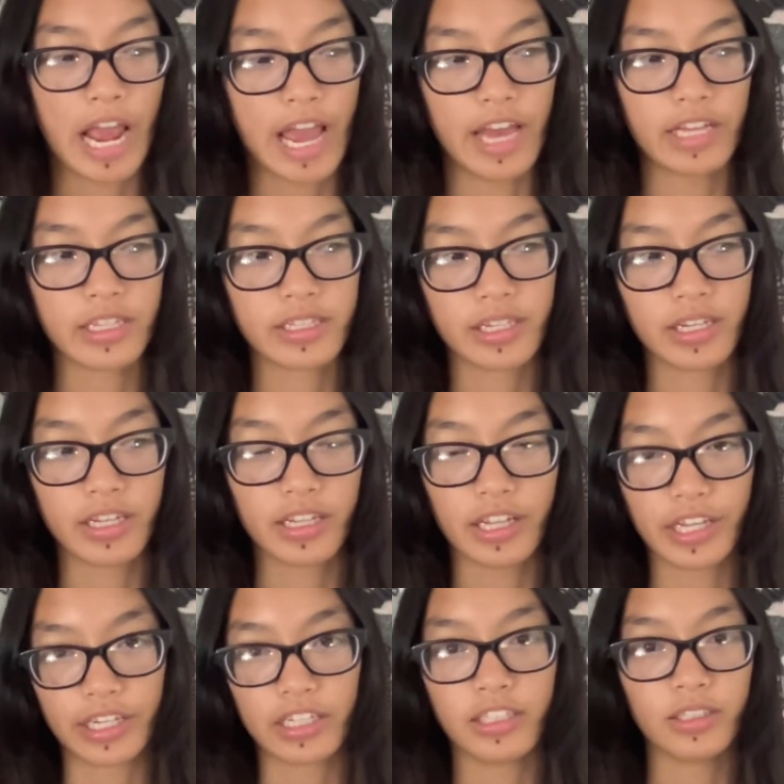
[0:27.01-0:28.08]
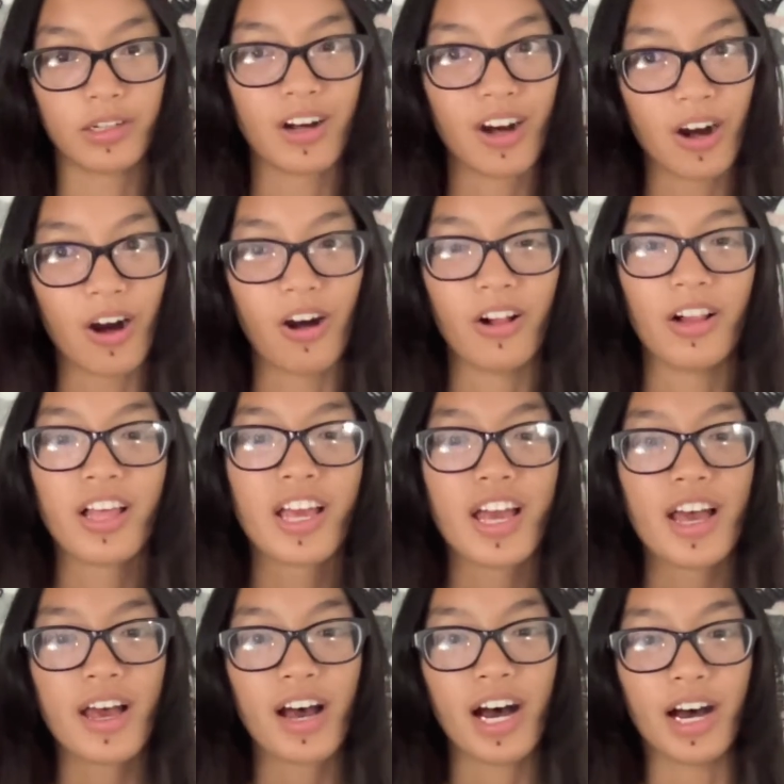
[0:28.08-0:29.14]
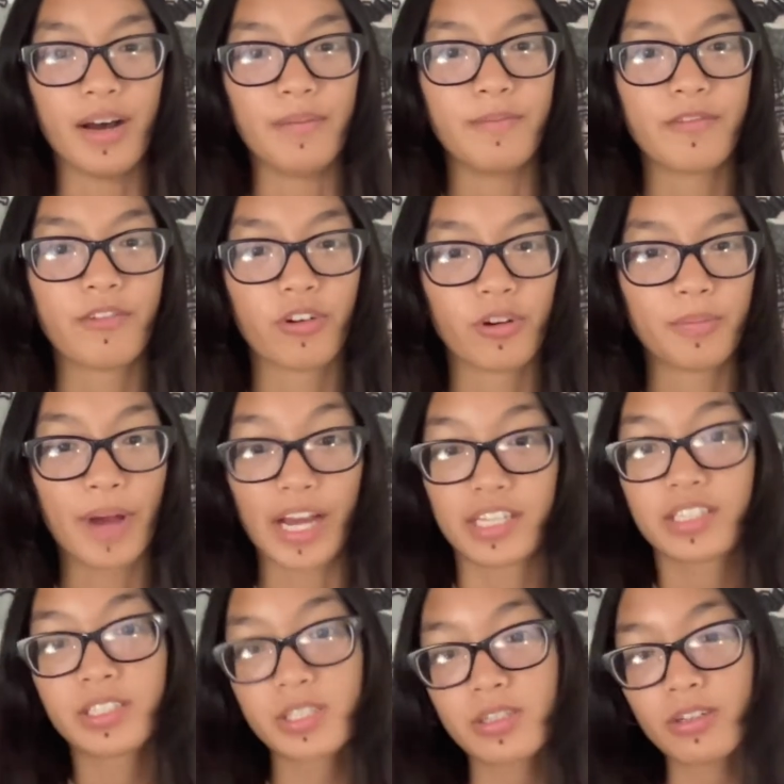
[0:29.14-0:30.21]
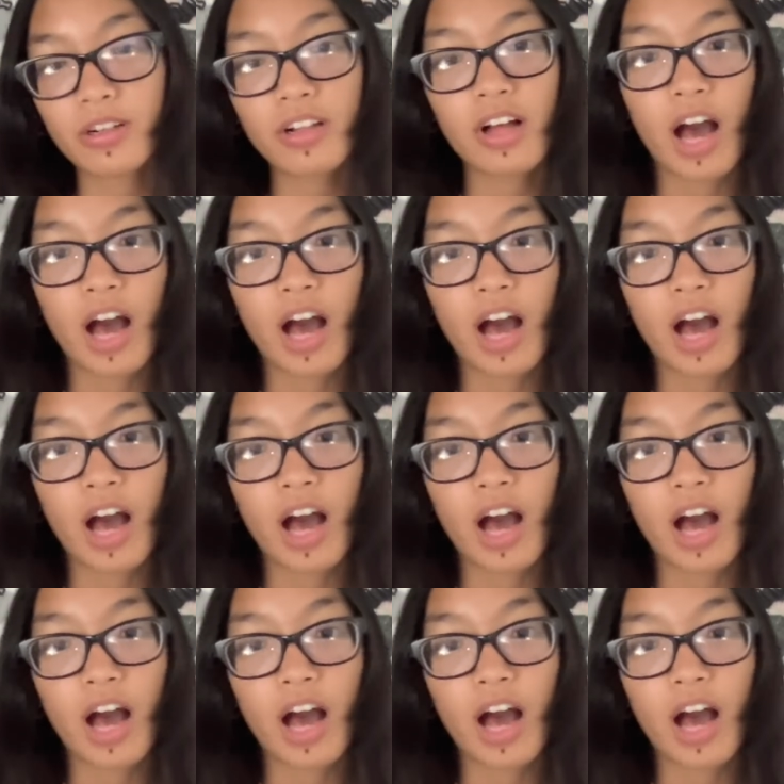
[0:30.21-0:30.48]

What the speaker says: and like a little haul for back to school.